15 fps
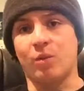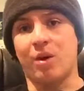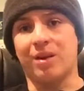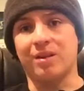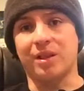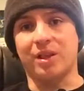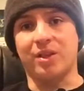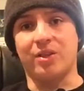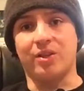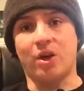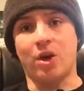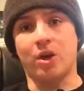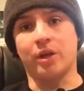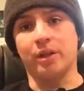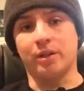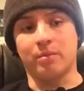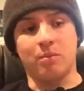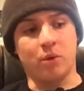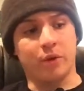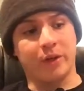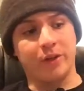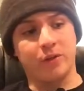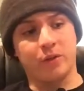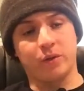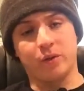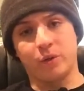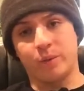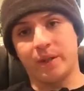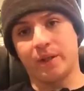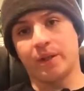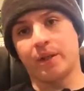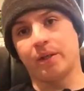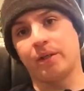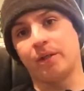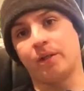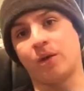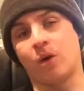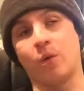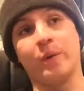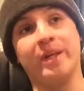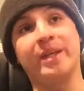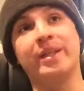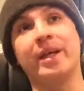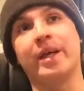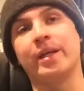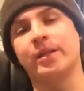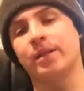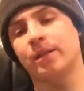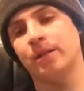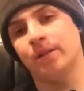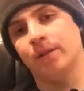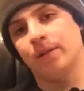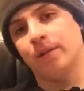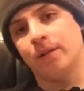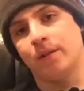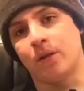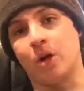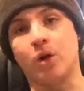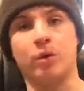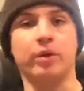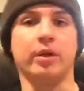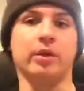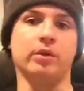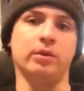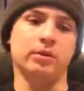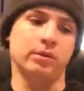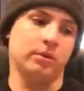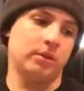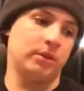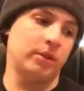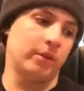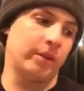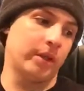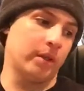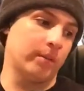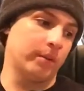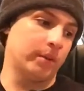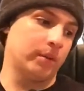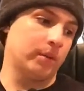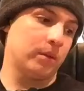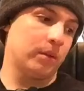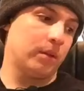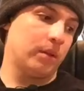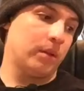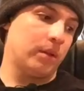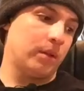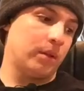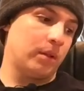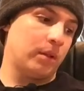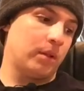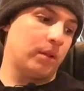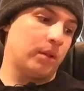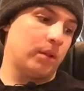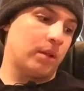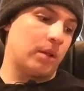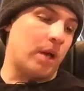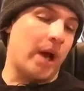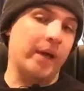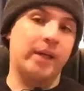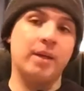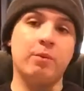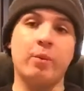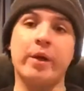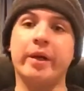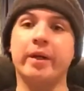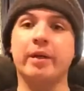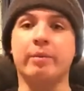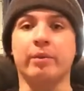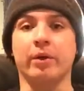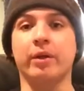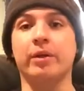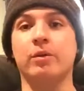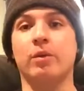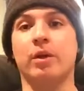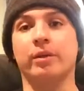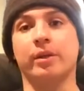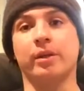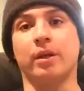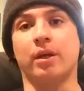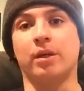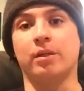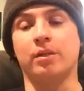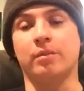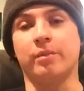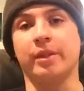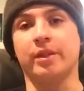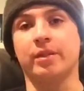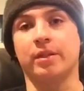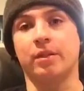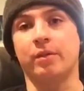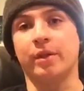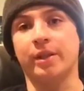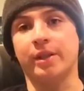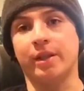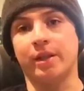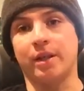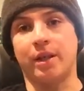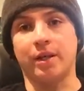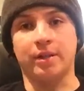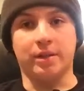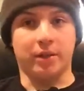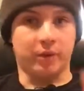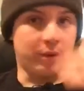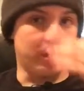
walk the dog in the mornings during the weekend. Or weekdays. Oh no. So terrible. I keep waking up early to walk the dog because I don't want it to get hot, because I don't